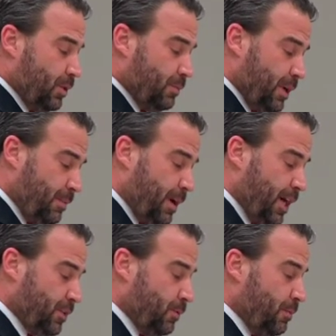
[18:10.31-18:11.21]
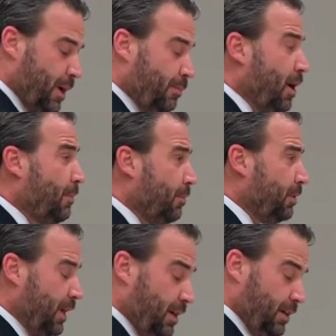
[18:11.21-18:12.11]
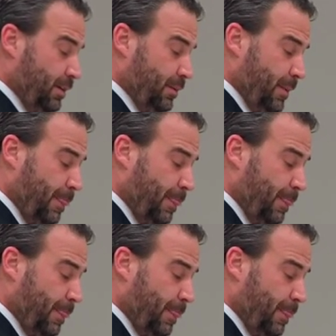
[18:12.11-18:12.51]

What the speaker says: was made possible by proper planning.